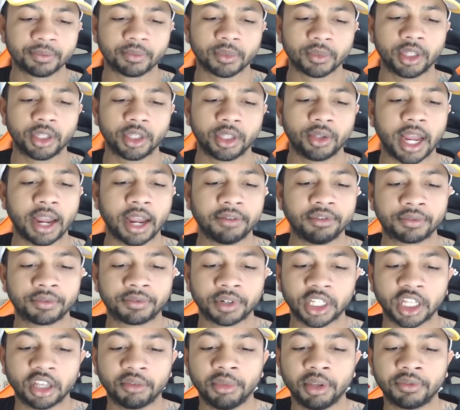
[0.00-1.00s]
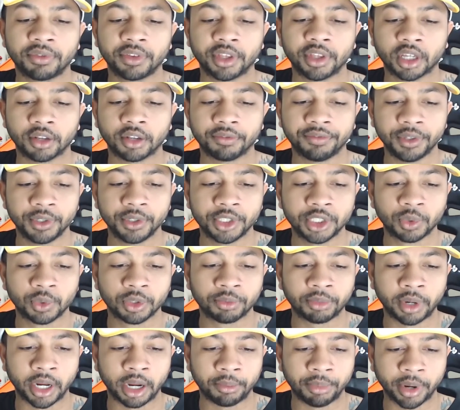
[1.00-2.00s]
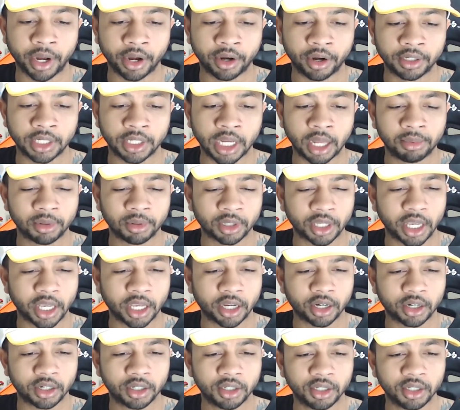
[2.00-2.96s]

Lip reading: You'll have to forgive me for the confusion with my apparent doppelganger.